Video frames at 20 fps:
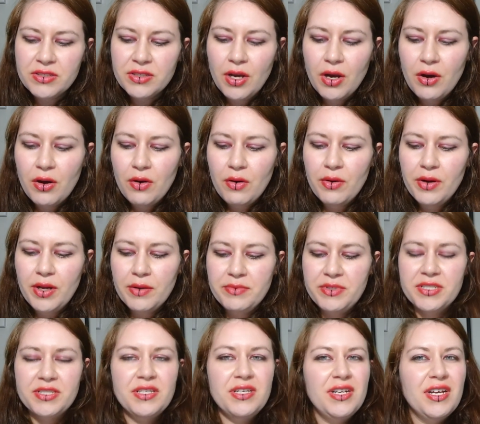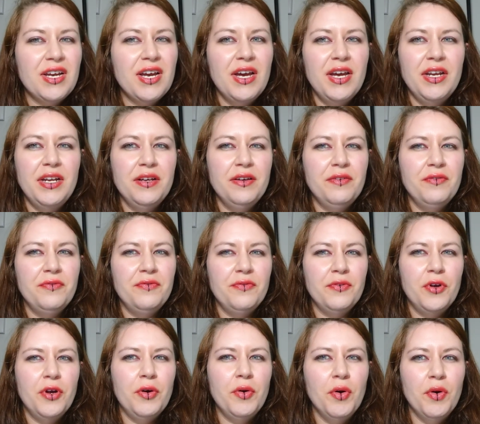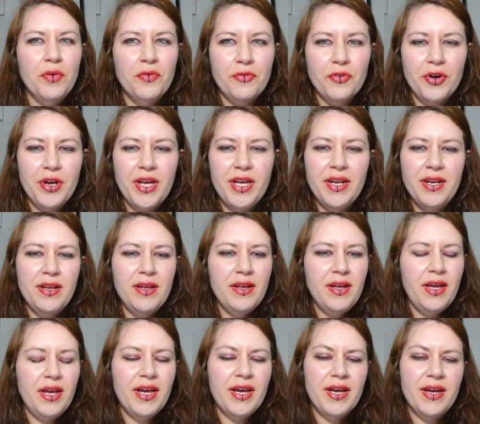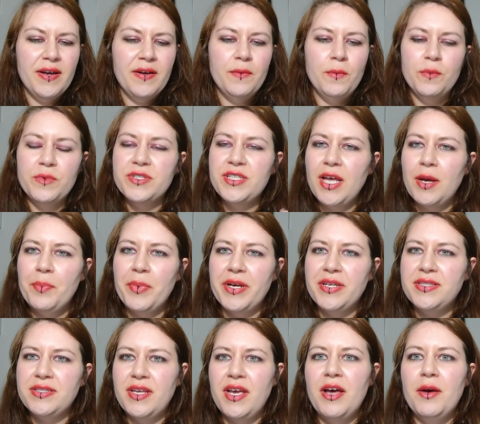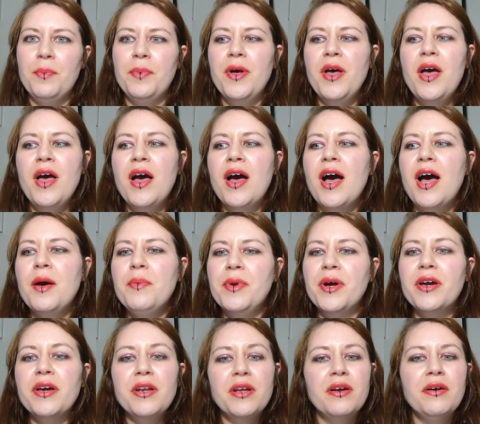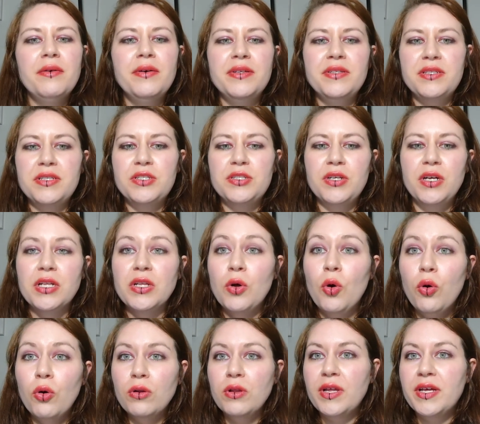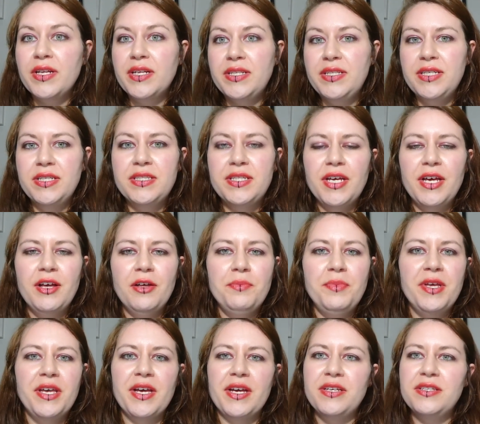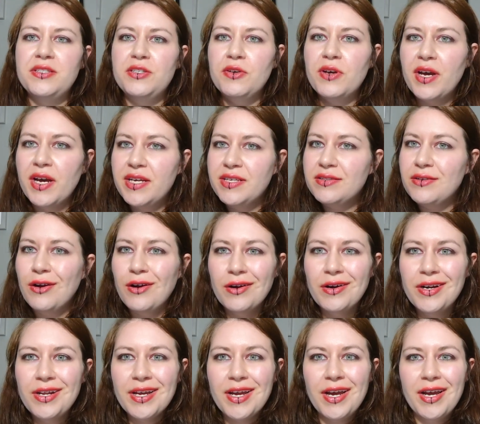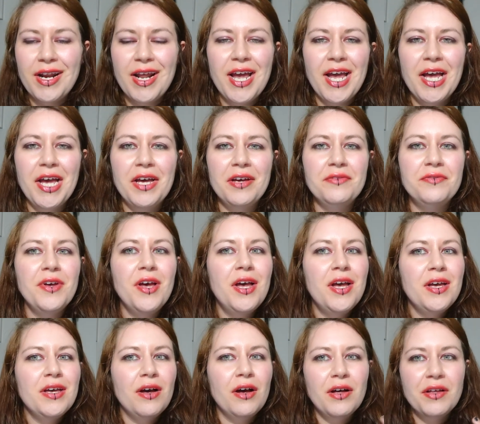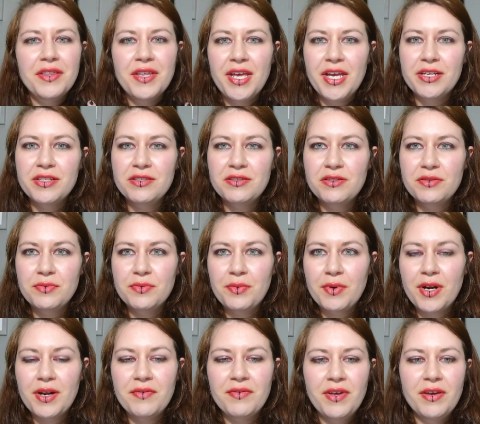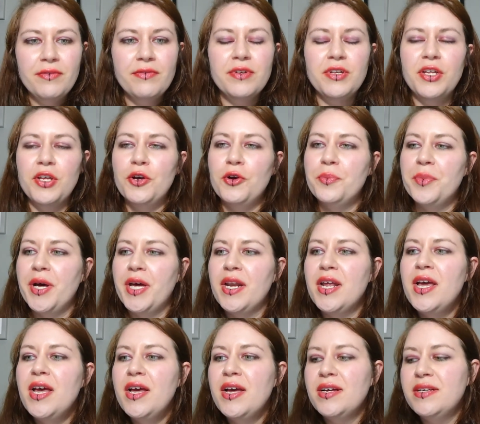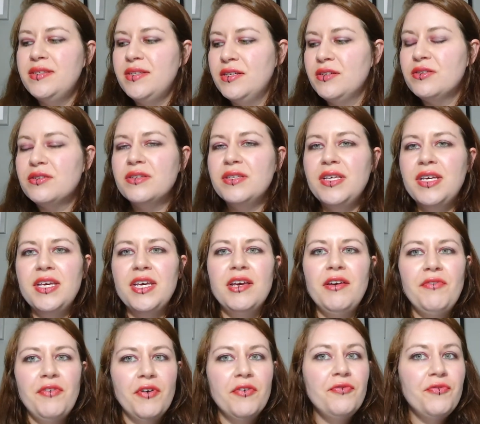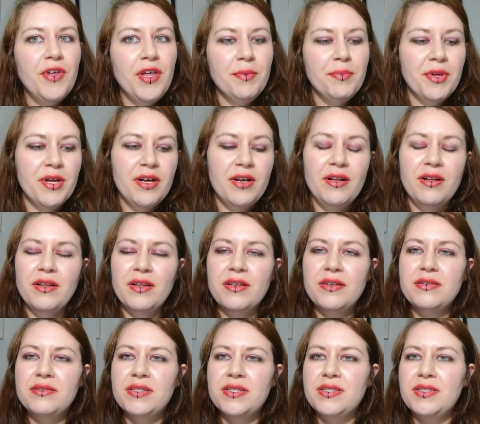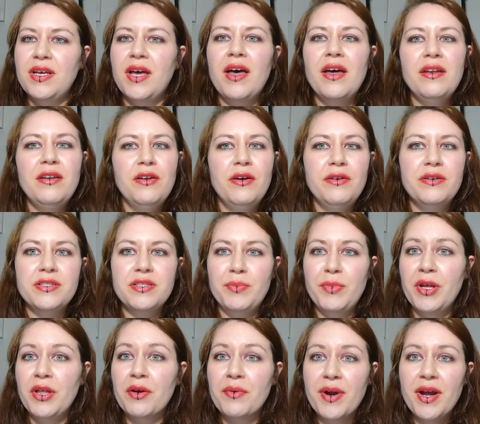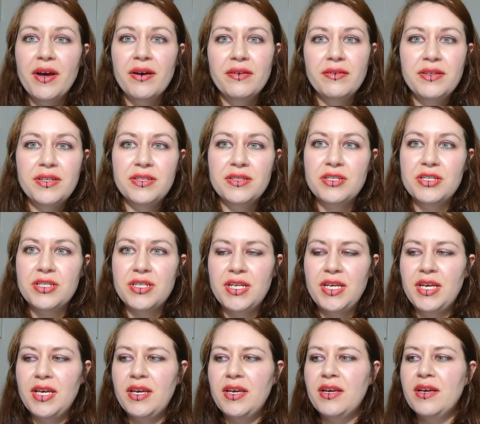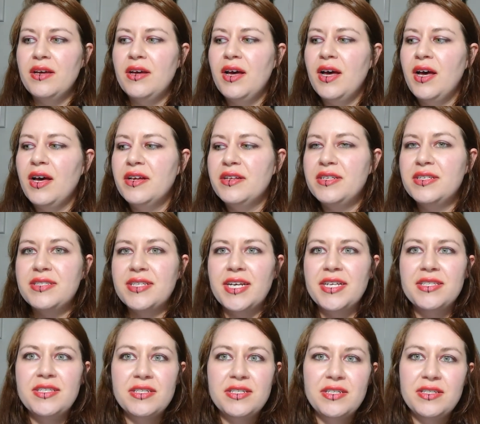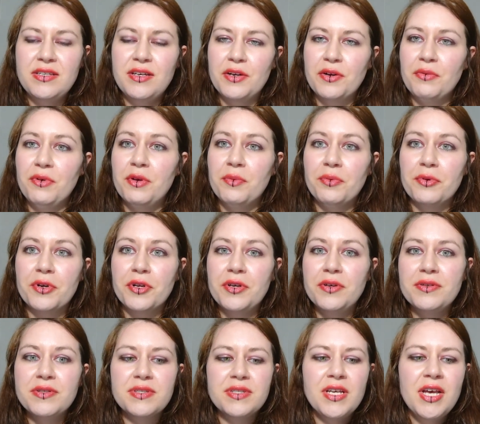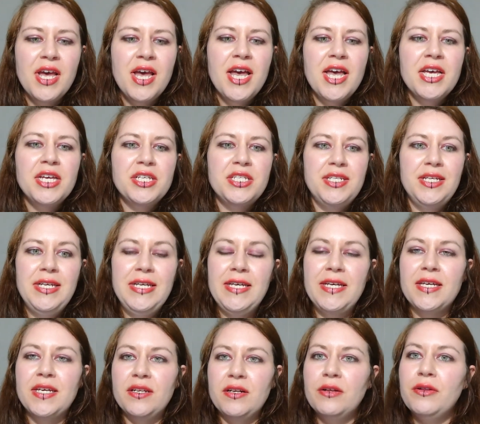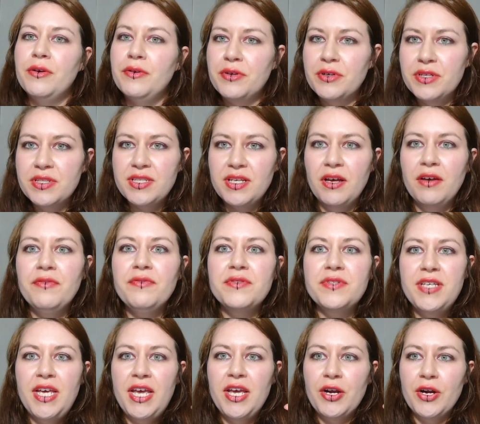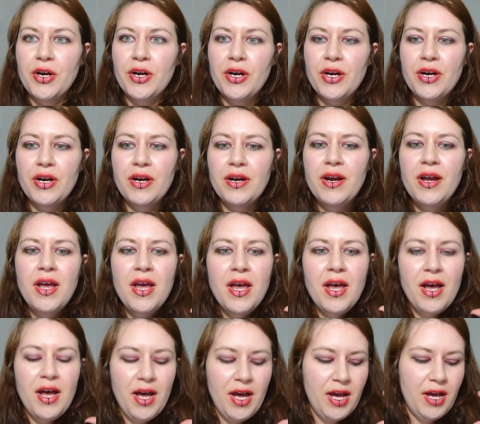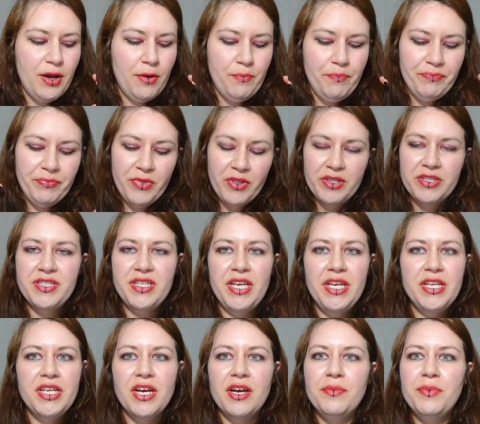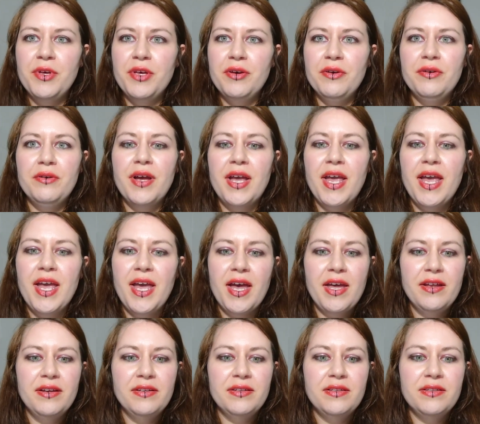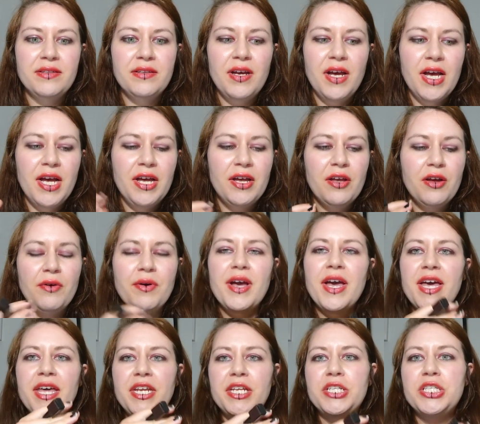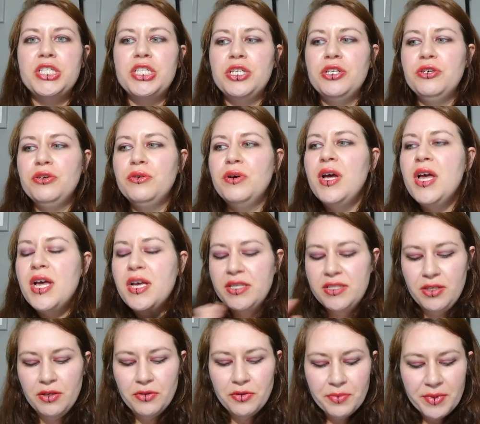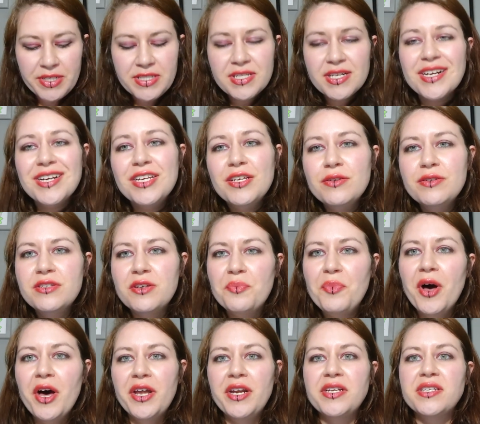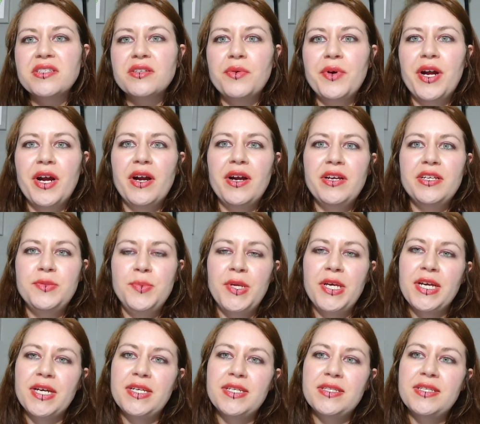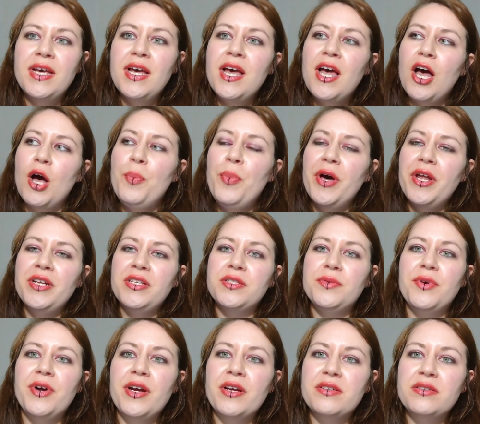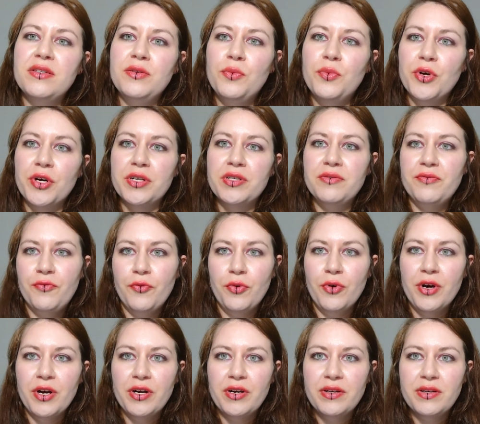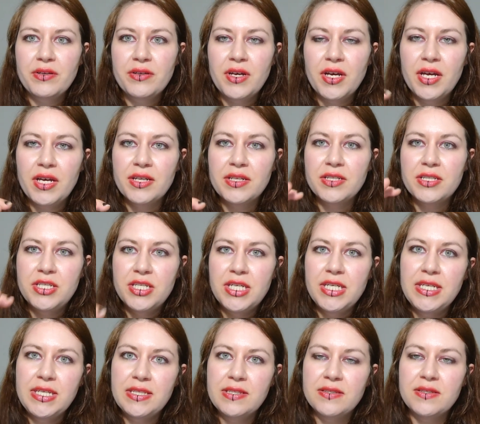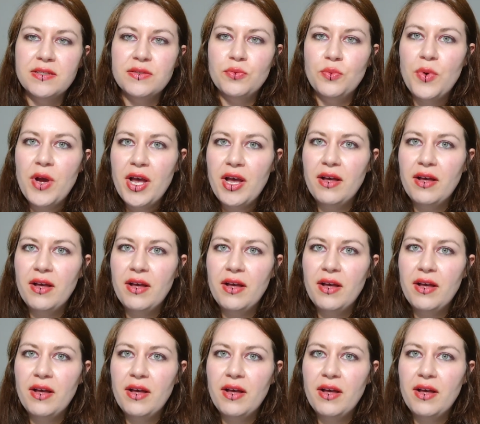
So I'm just going to kind of go over it step by step. I'm not going to go into a whole lot of detail because you guys already kind of have all the answers with what I've given you, but essentially if a female does not notice a male around and she decides that she's going to reproduce, she can clone herself, take her ZW and go ahead and do. So the reason I used a Punnett square is because a Punnett square actually works for genes as